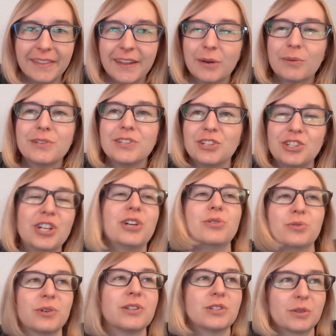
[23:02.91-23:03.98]
and there was a
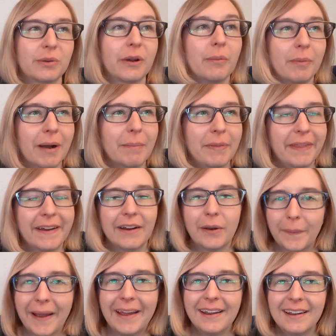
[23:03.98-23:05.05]
children's group up there,
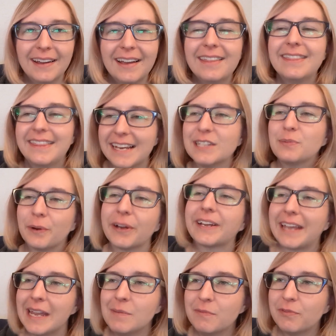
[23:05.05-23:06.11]
okay? That's where
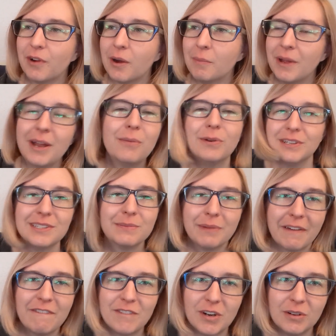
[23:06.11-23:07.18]
it came from. It wasn't
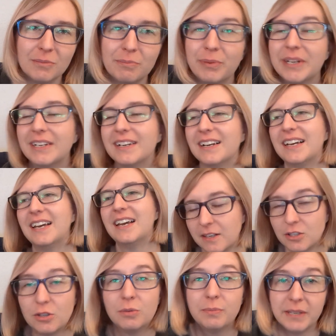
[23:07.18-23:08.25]
my fault, but
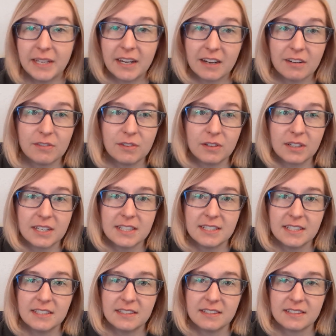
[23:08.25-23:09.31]
do be careful because
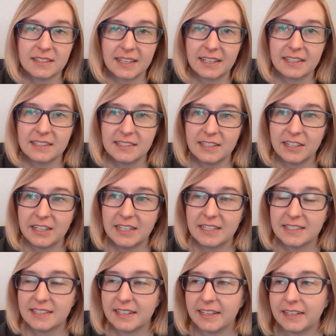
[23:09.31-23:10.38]
this is like a
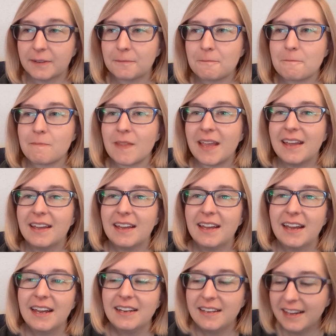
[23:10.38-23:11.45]
serious thing.
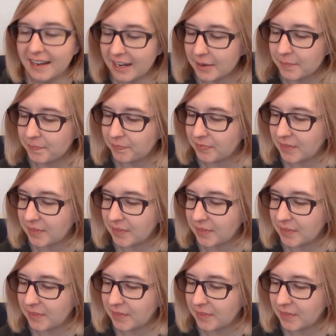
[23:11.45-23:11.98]
And yeah.